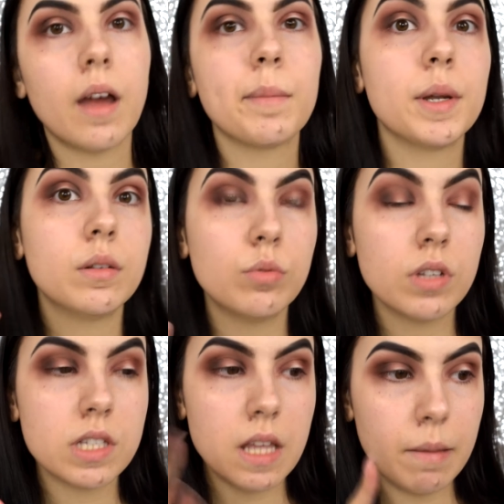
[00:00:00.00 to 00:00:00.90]
I'm gonna do
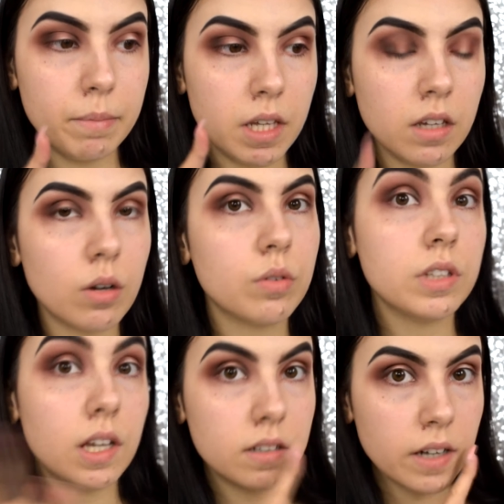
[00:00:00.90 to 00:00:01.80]
the same thing on
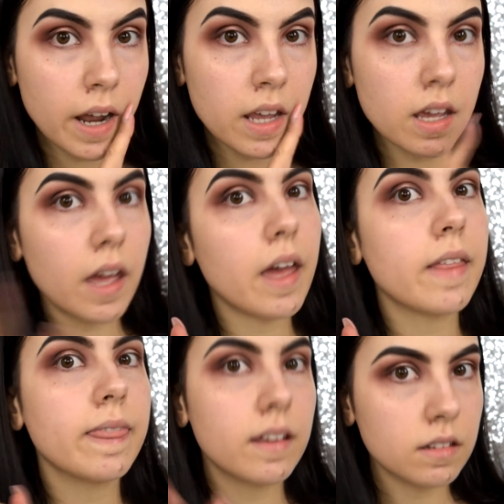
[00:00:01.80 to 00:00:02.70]
the other eye
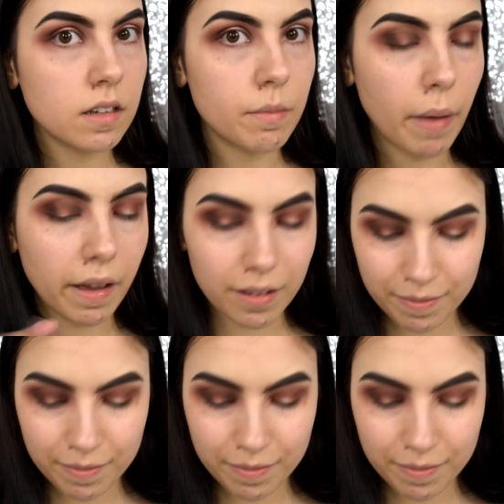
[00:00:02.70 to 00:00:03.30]
and then come back.